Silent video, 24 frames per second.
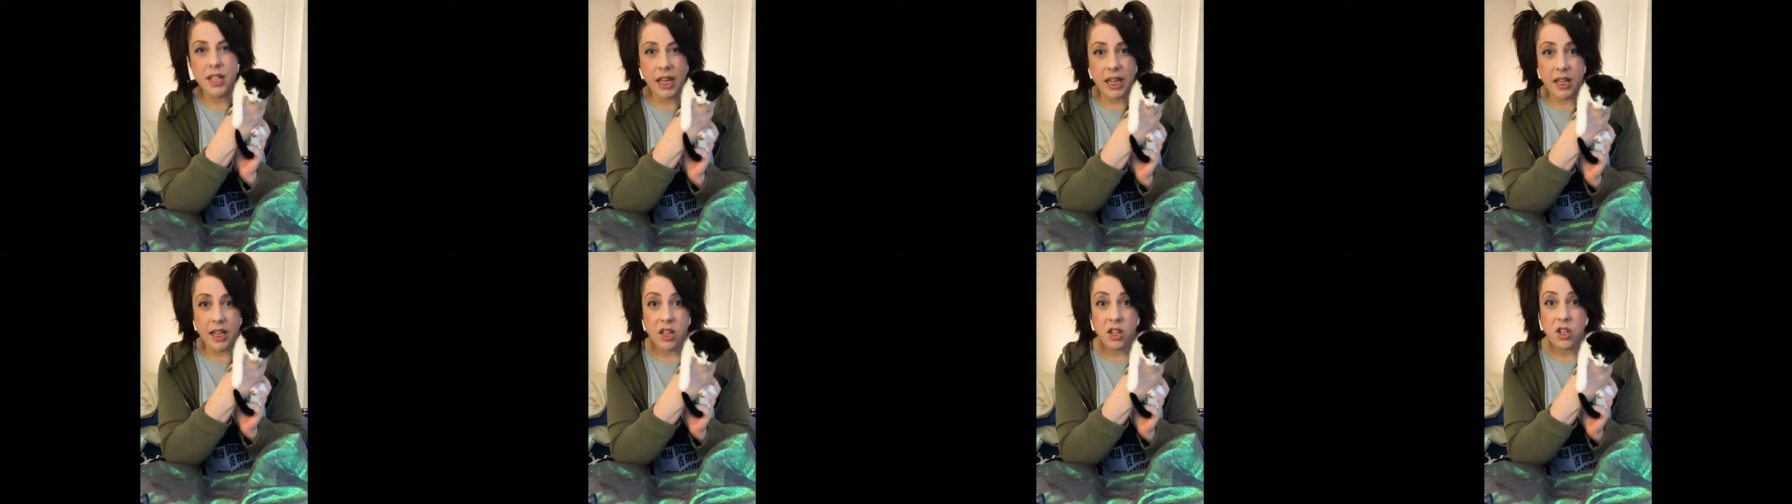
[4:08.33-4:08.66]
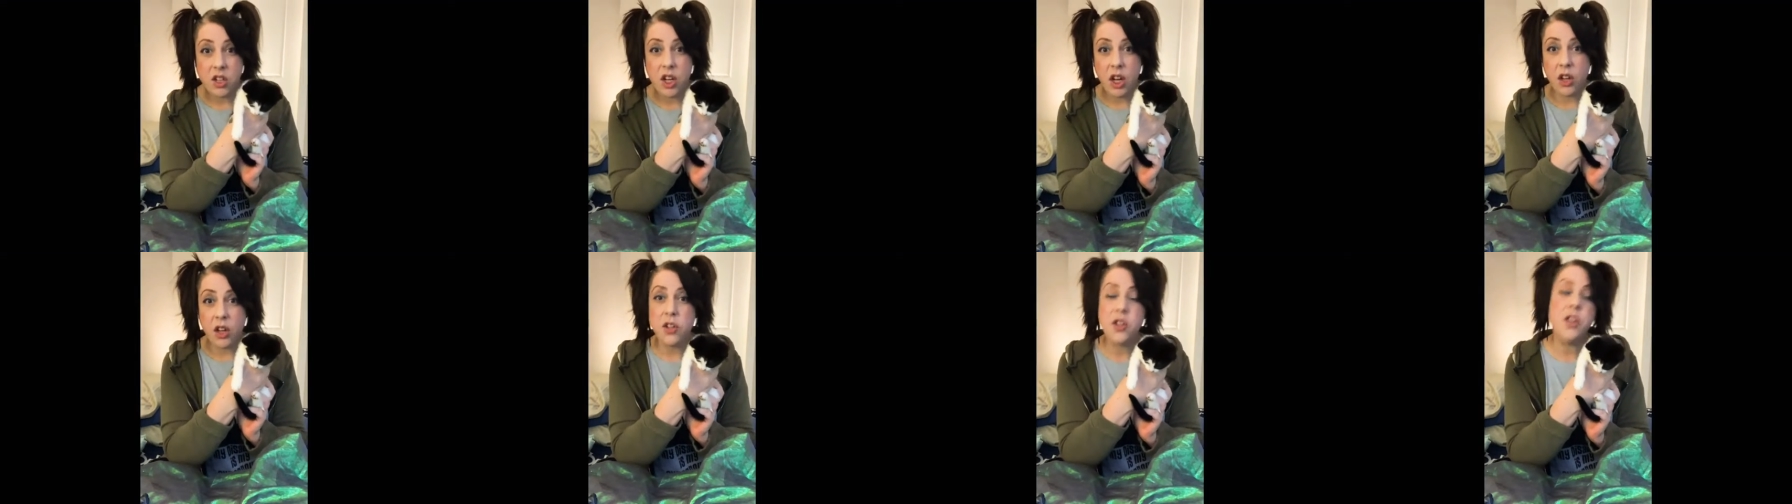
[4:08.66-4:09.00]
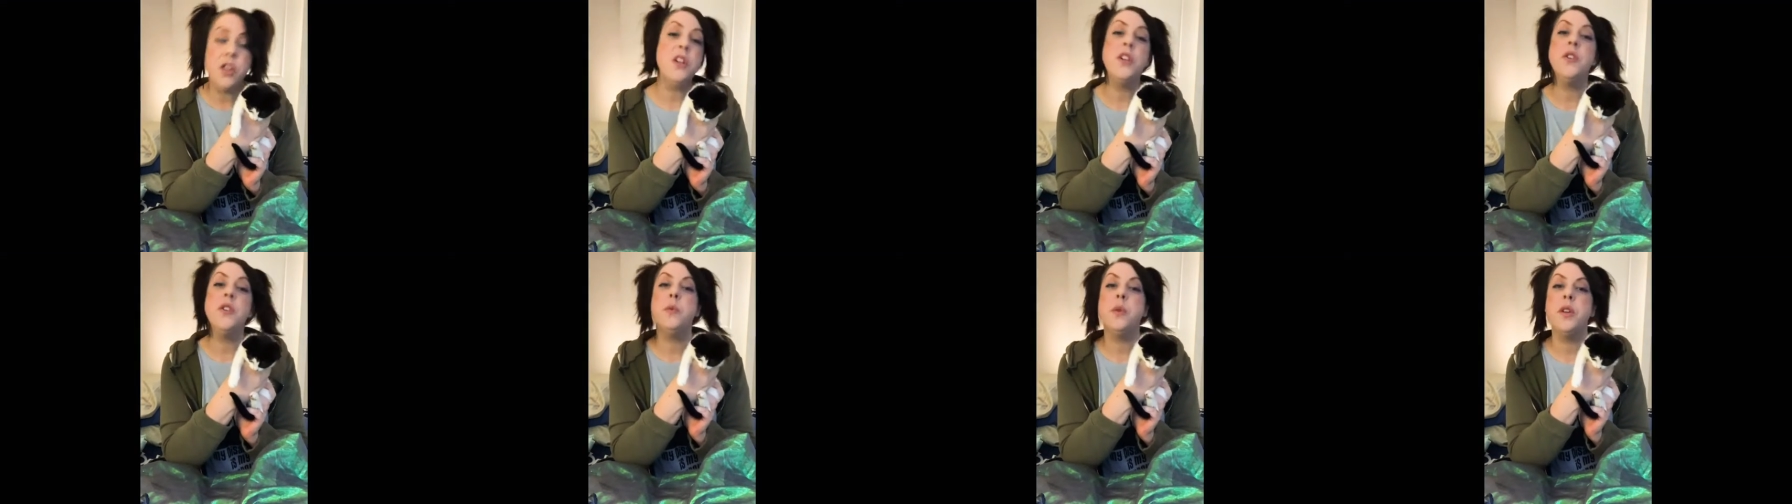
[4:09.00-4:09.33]
in the
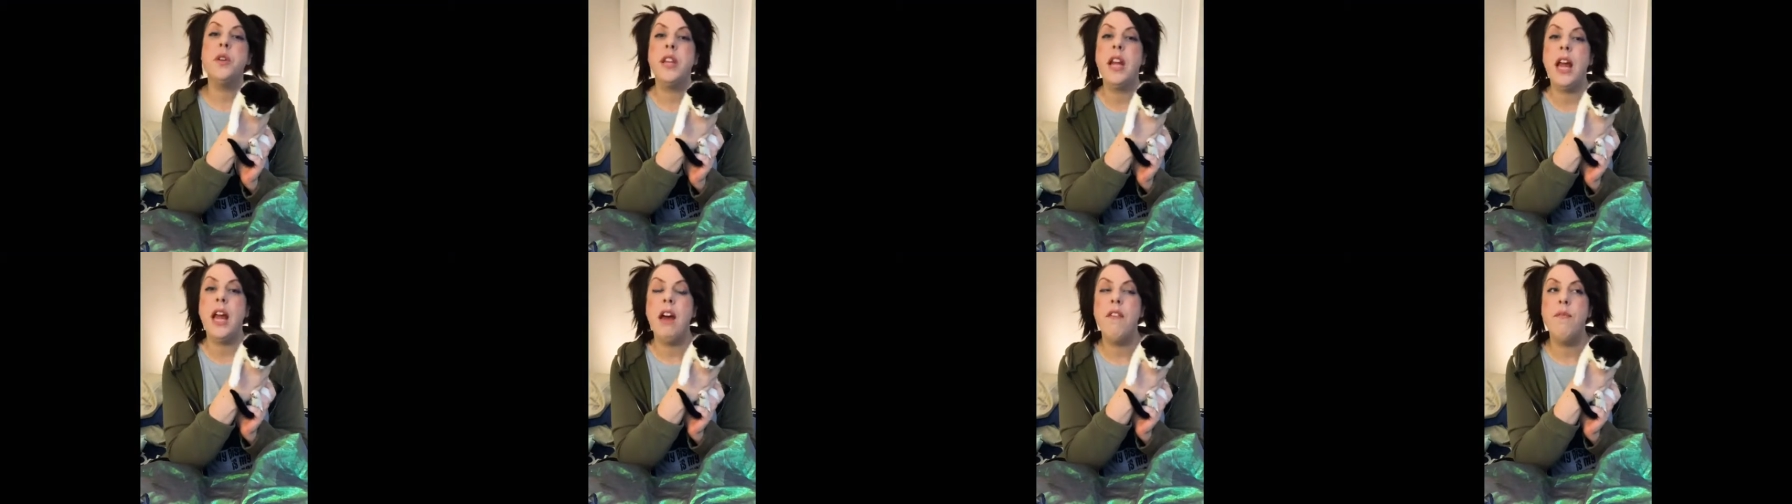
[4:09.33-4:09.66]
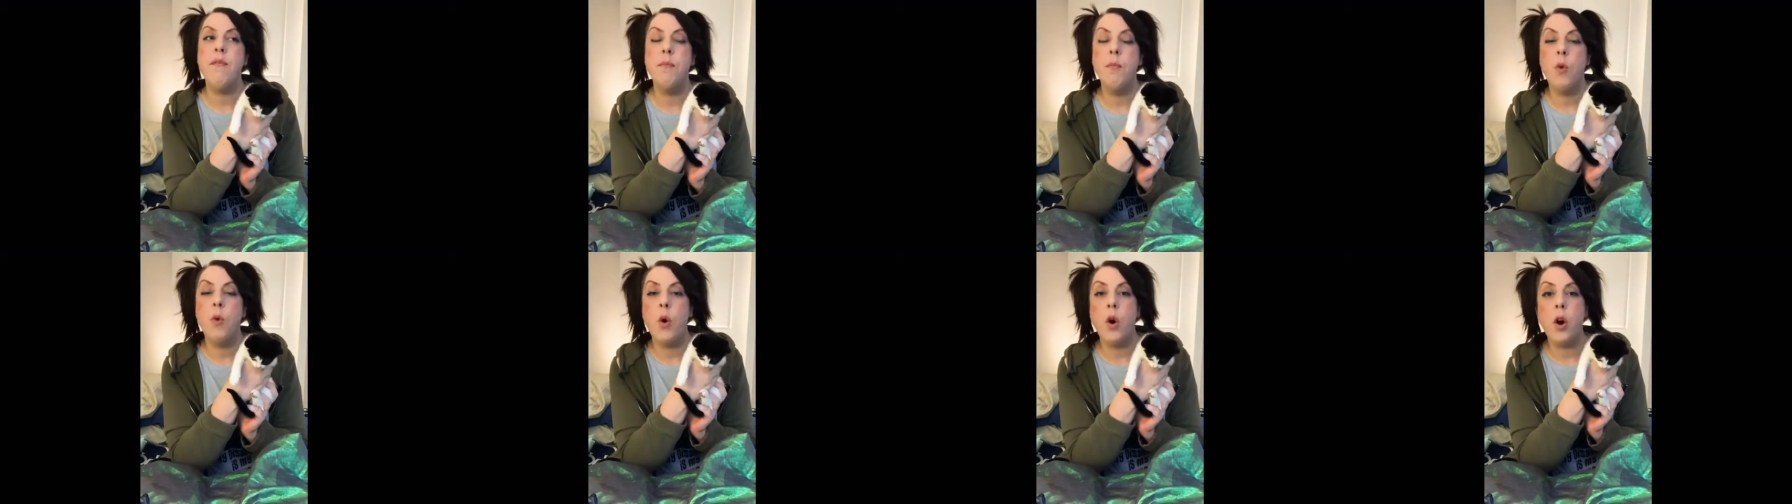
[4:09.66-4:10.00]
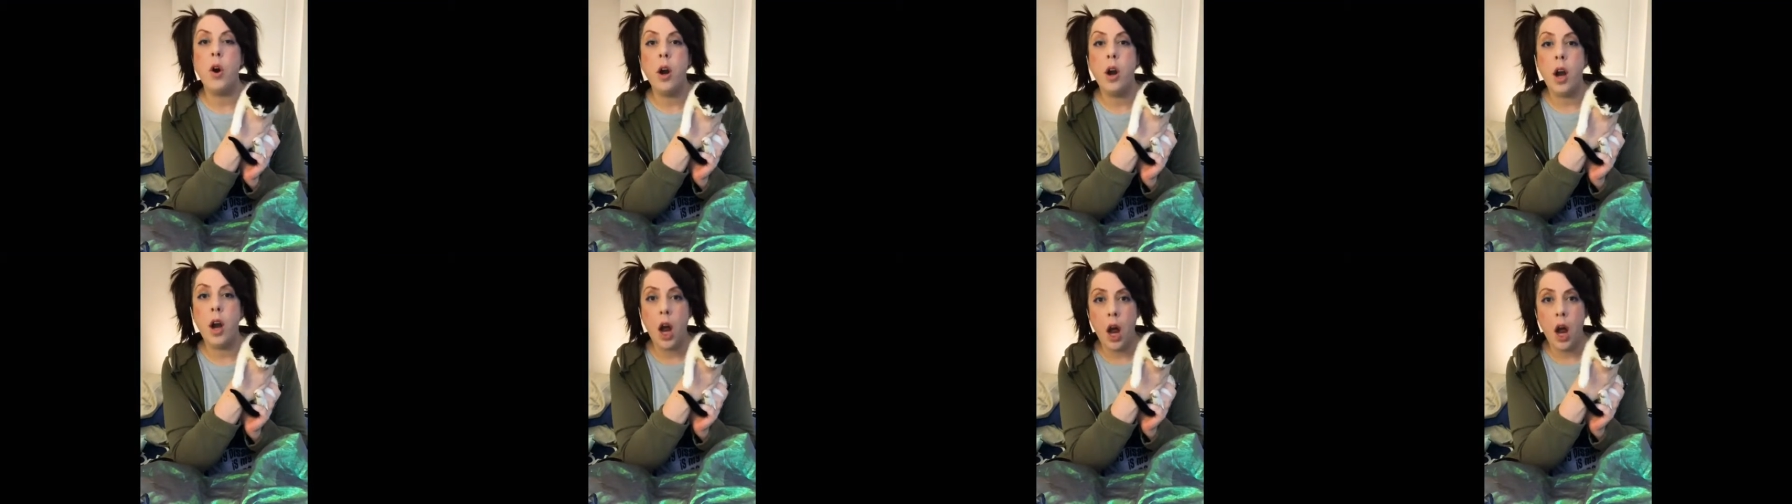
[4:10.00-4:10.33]
shelters where they have more,